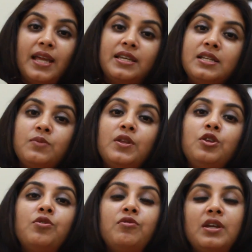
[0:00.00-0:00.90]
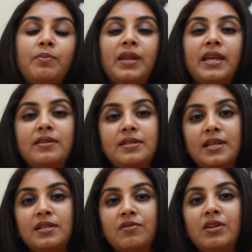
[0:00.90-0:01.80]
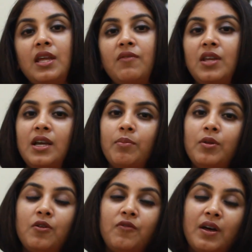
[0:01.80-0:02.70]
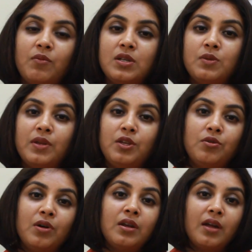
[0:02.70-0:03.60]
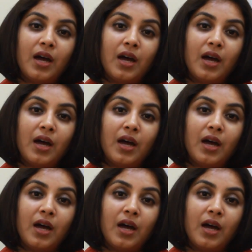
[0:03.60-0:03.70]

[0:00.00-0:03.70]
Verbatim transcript: That is, when you are reapplying the sunscreen every couple of hours when you are